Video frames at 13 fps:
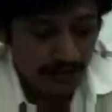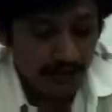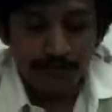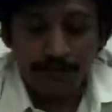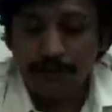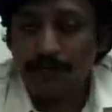
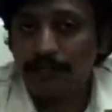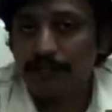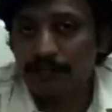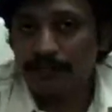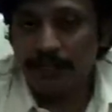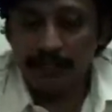live
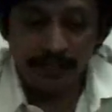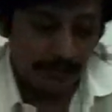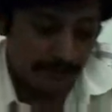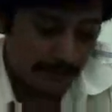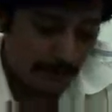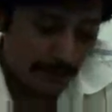together.
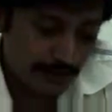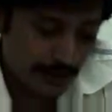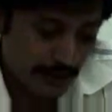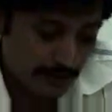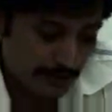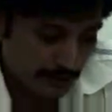For
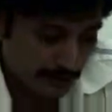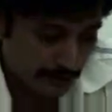that,